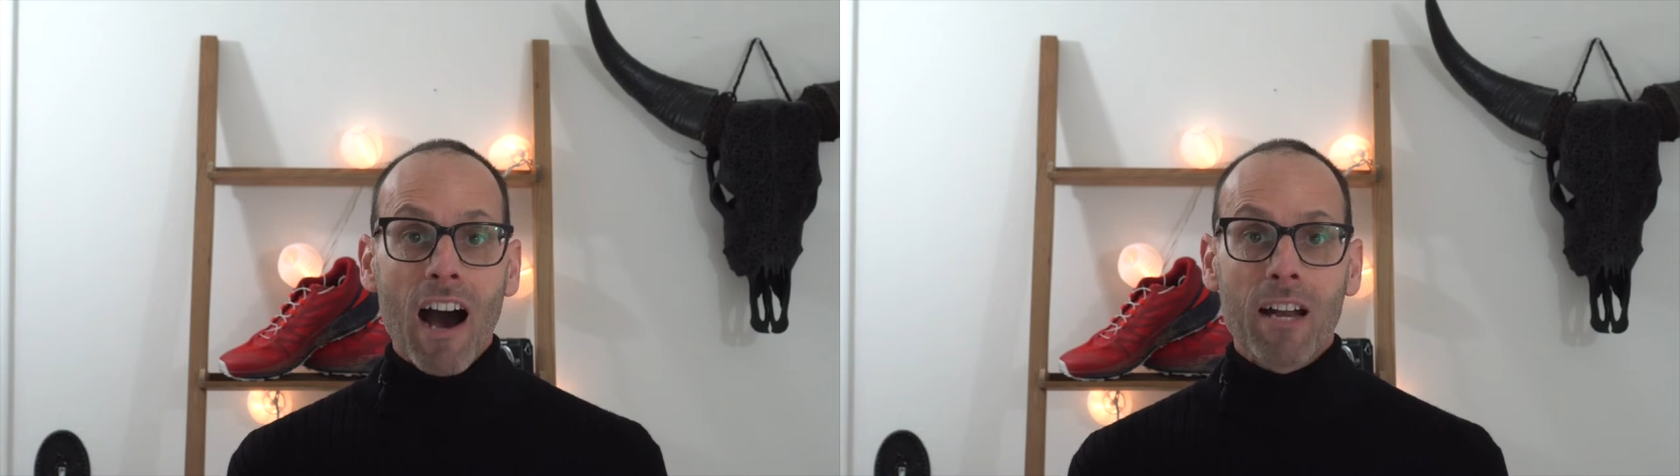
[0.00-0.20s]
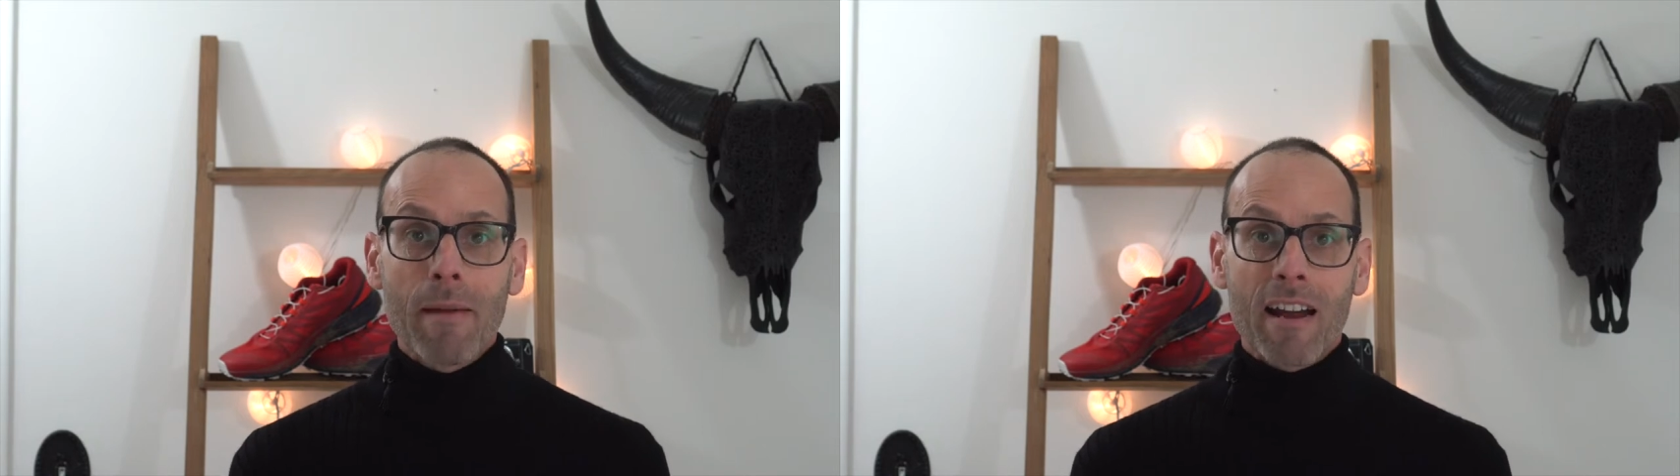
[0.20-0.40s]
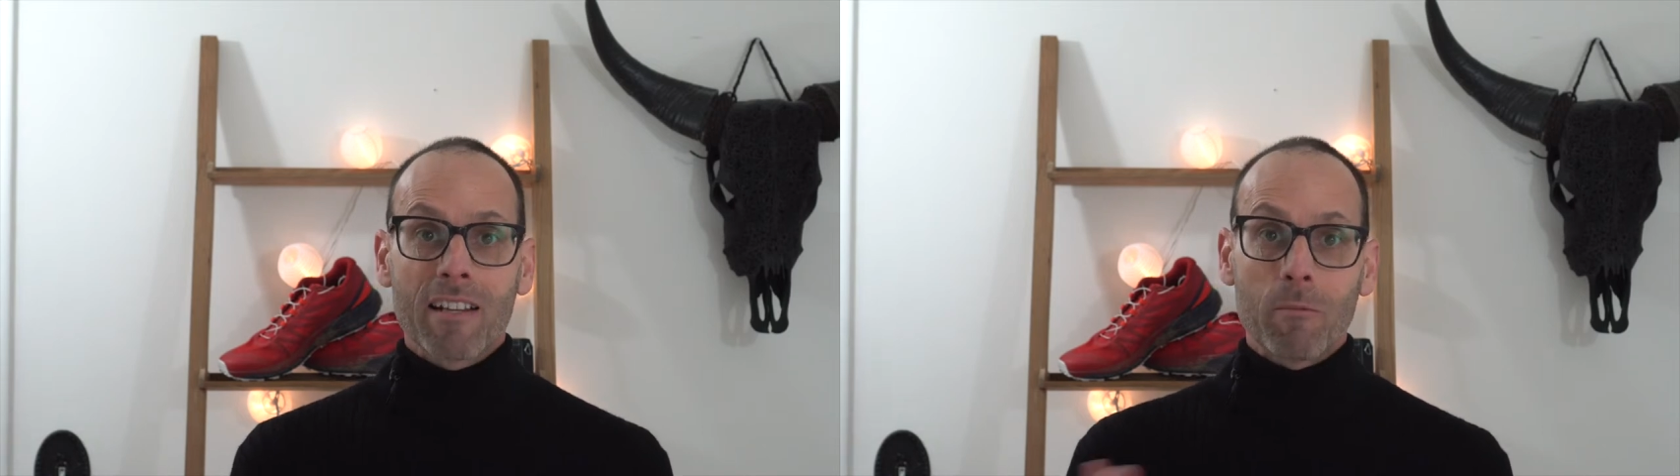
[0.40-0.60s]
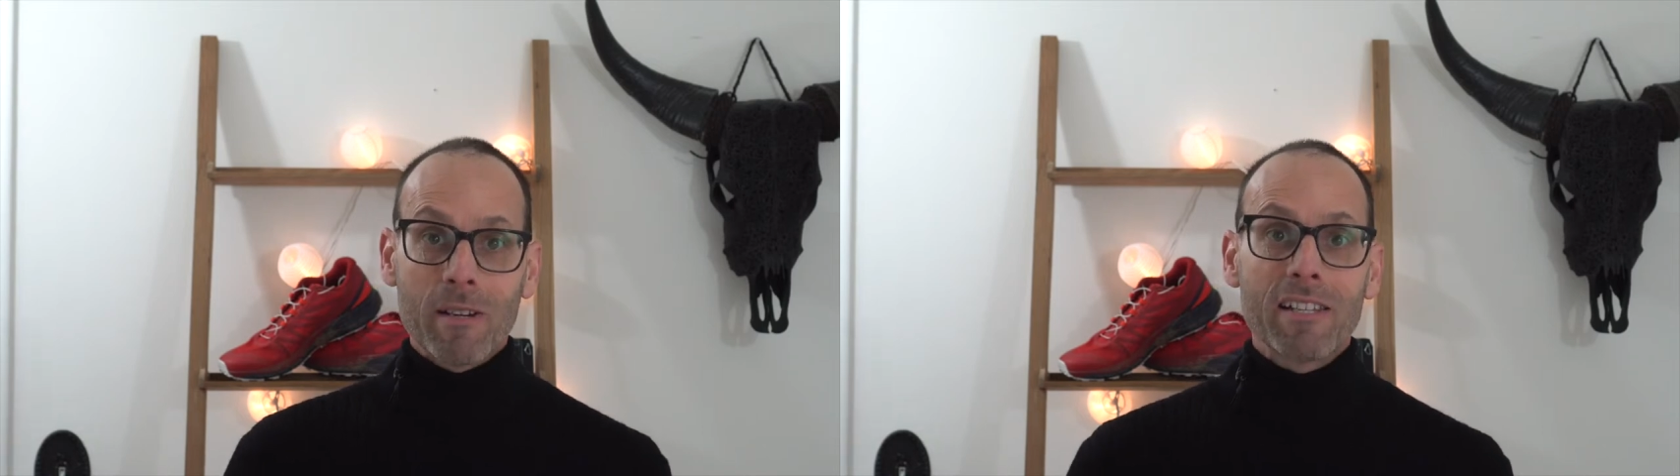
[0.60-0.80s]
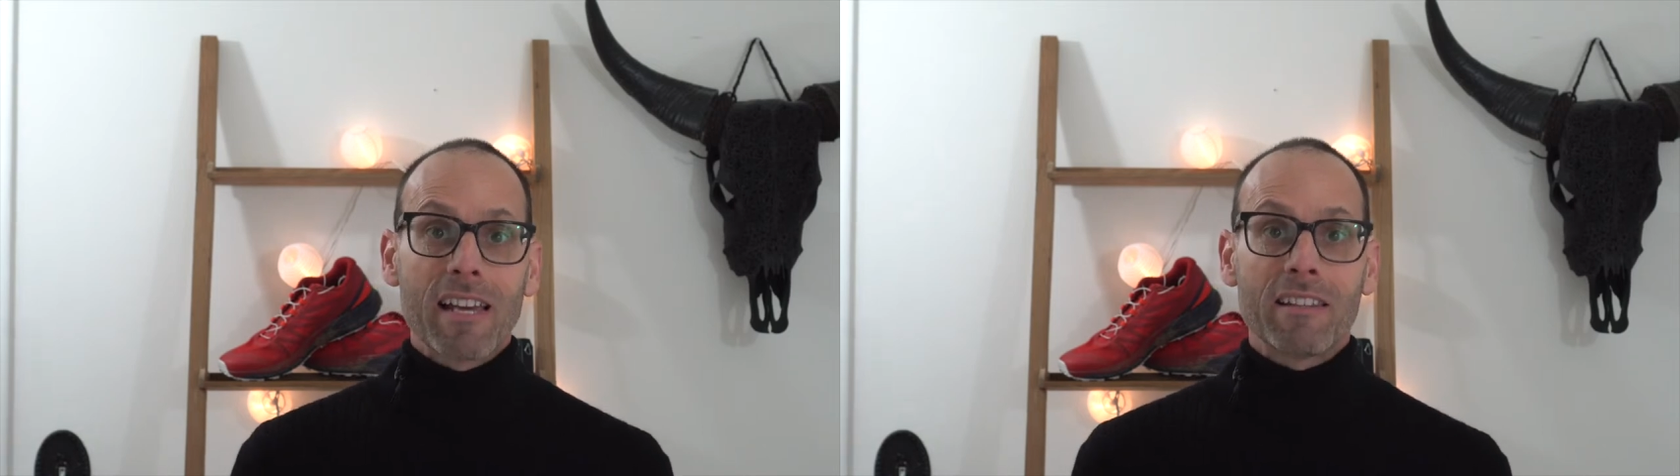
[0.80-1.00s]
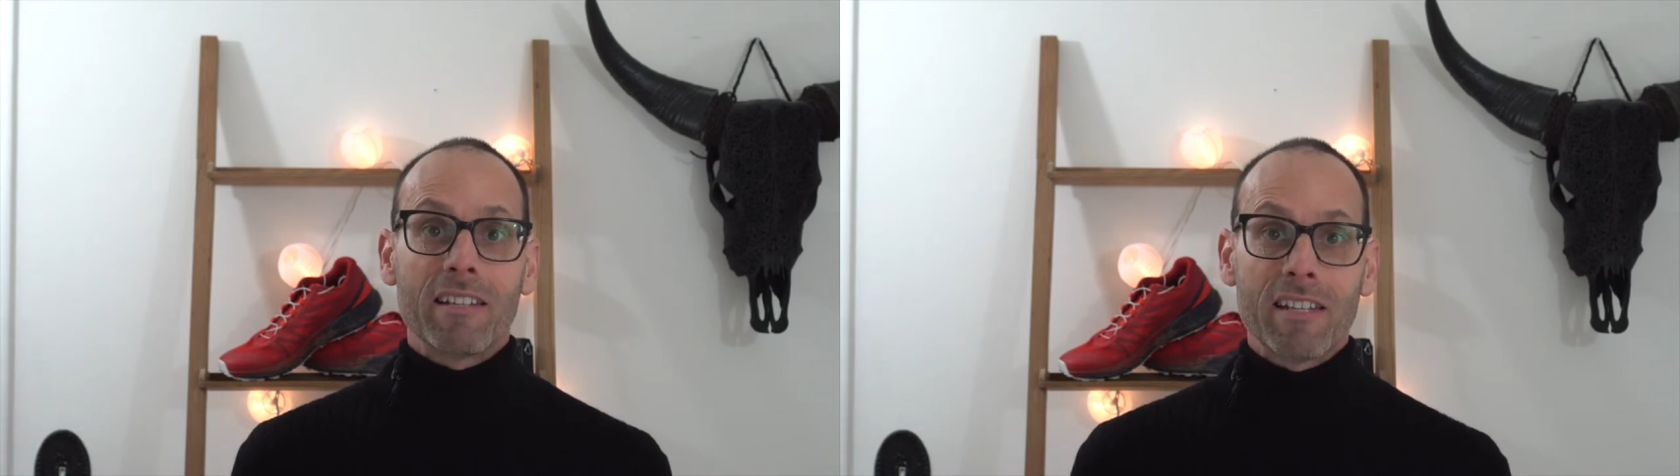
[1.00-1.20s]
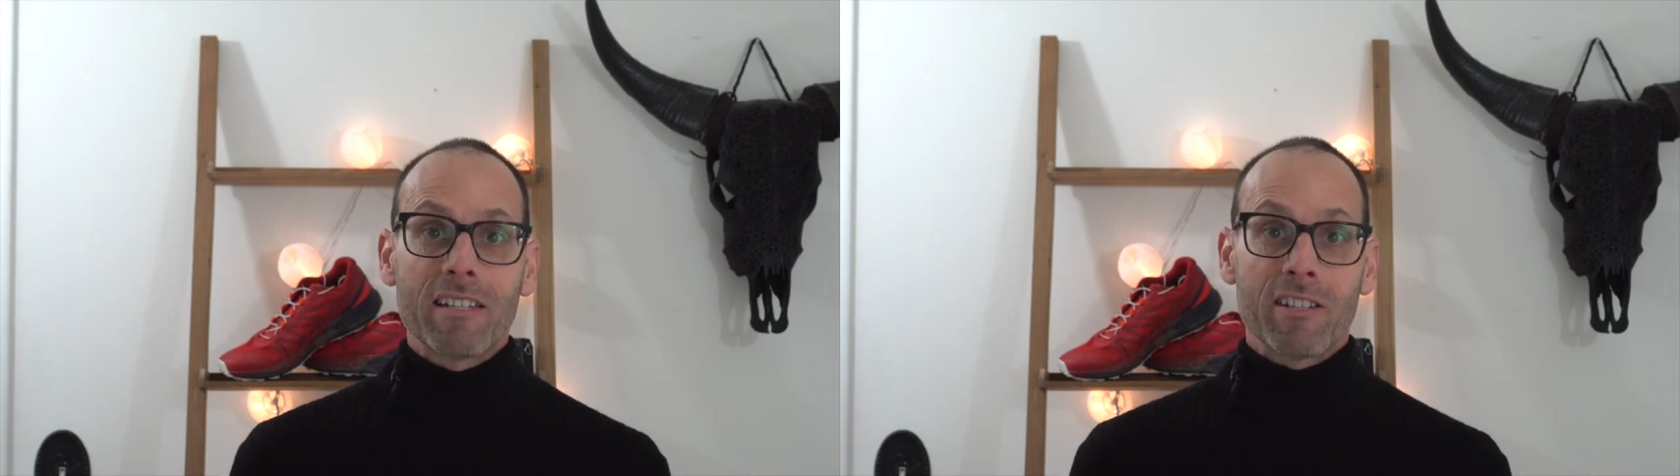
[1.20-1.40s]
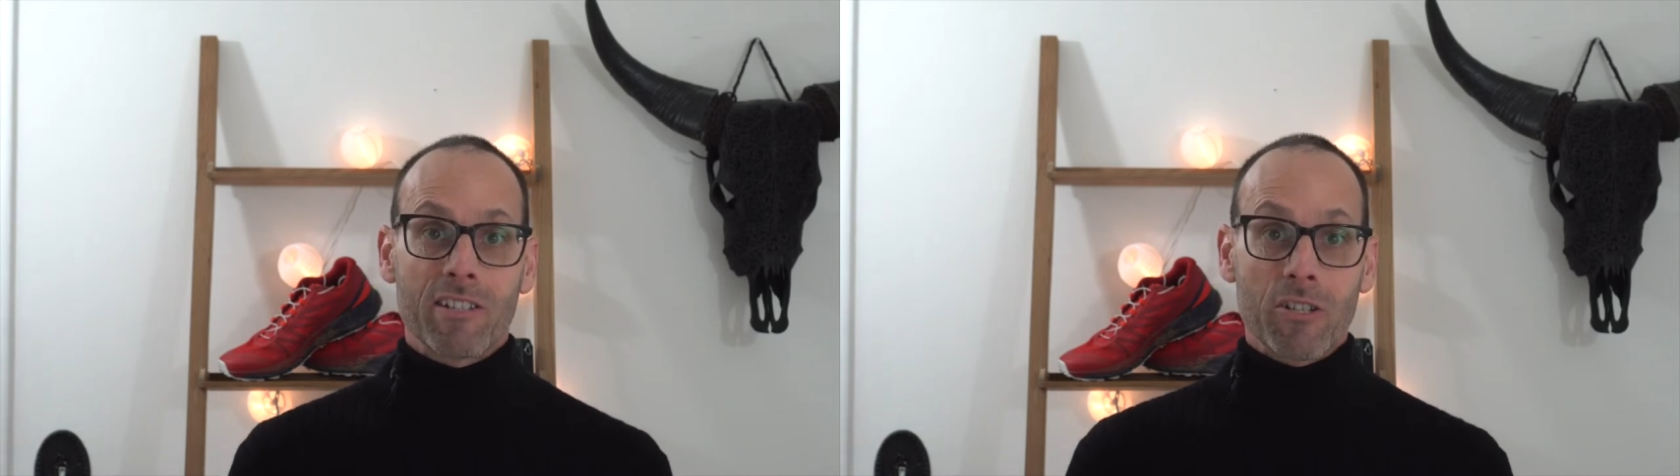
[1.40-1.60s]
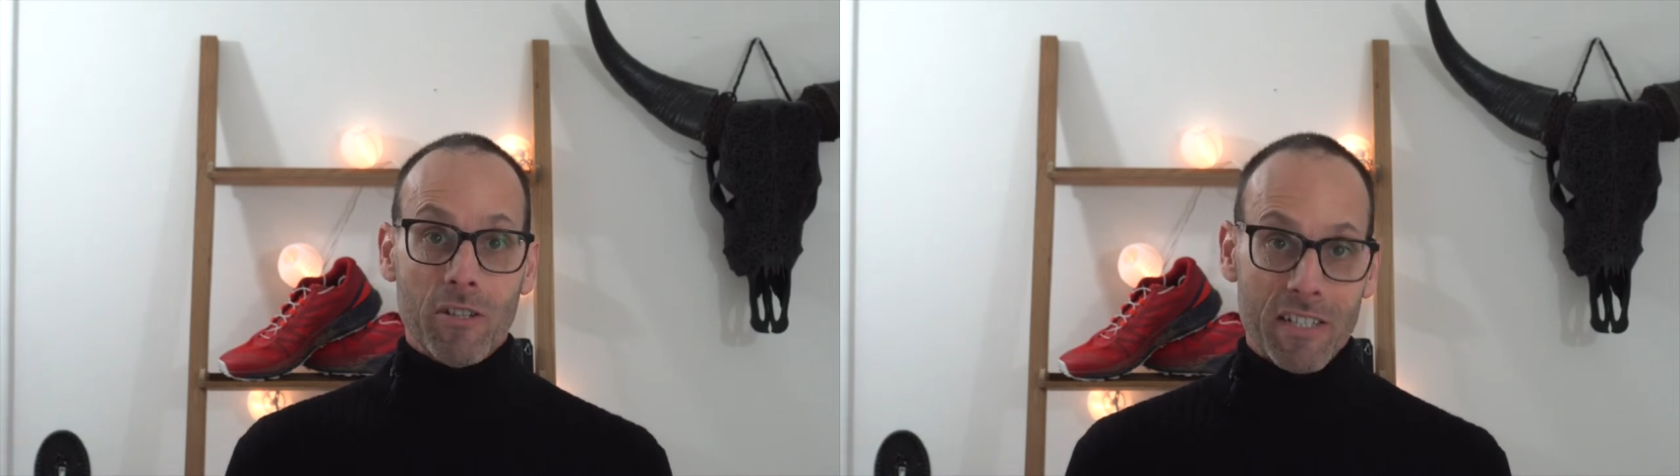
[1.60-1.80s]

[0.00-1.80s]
automatically reset the distance to